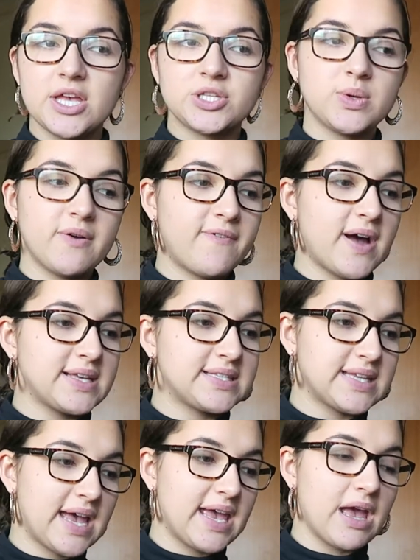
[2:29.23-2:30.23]
So if I
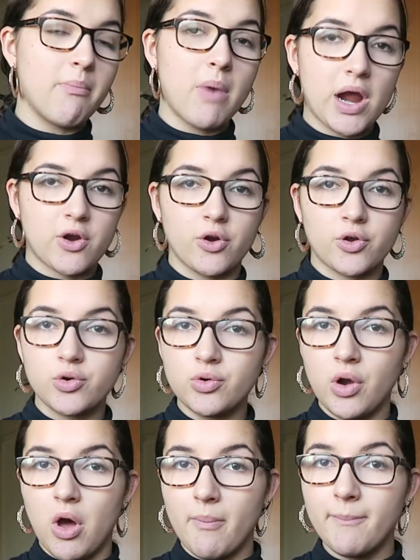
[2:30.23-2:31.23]
say a
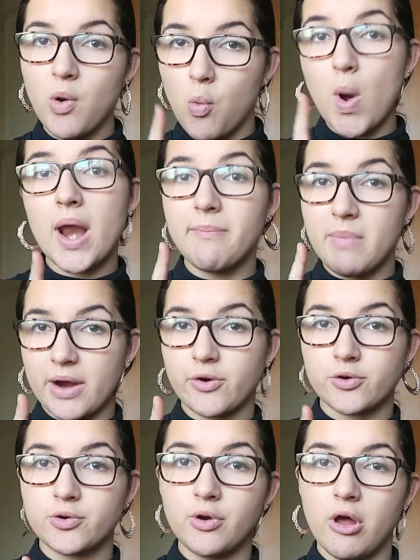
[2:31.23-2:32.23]
microcoulomb, 1
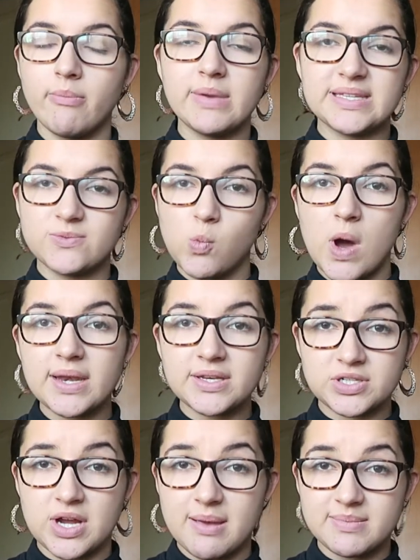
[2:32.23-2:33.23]
microcoulomb is
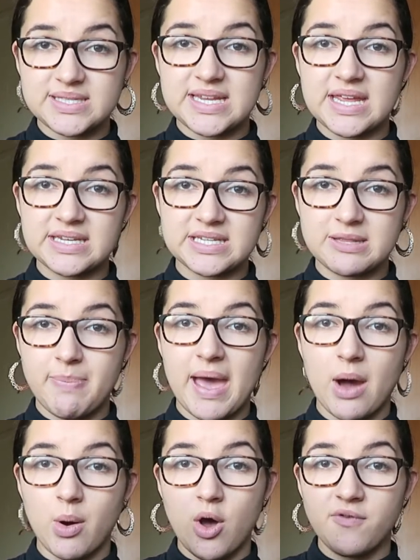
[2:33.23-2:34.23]
1 times 10 to the
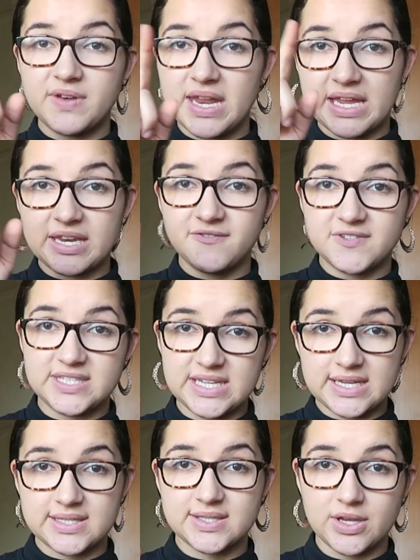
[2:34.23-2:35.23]
power of
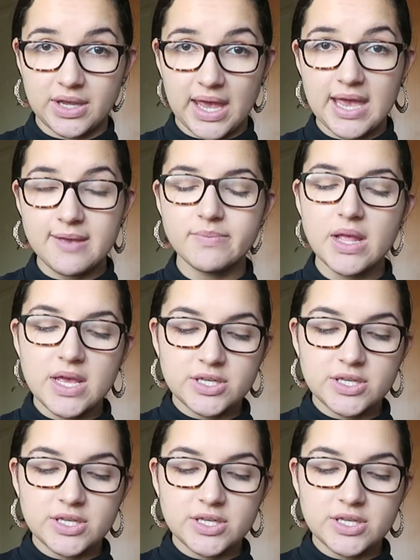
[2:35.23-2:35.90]
-6, okay?